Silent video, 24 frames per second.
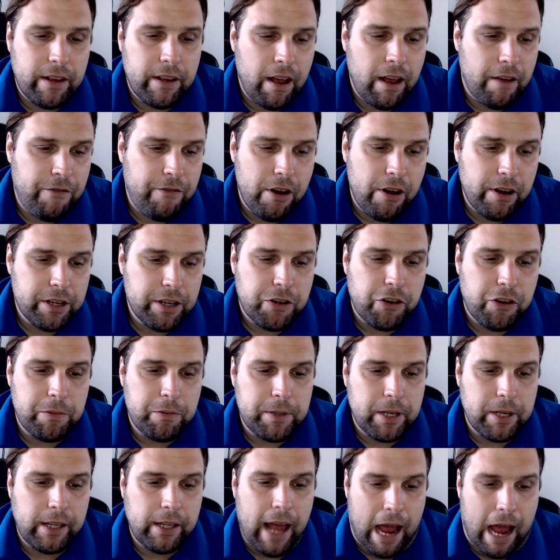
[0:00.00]
Focus groups
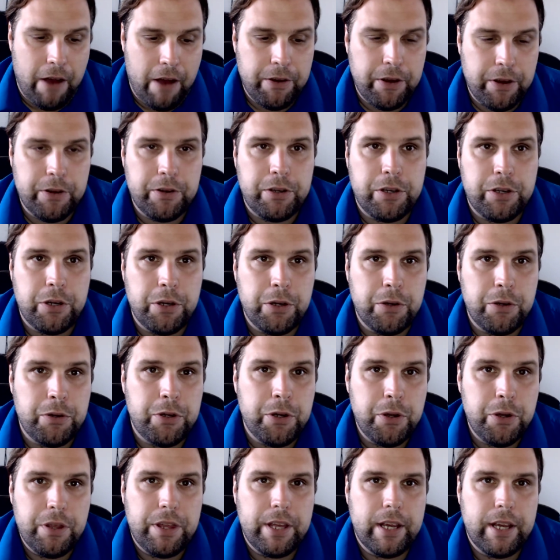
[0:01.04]
allow you to
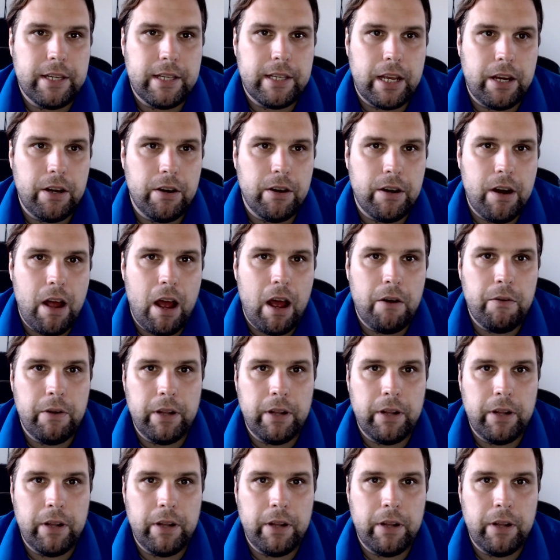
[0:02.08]
do things that you're not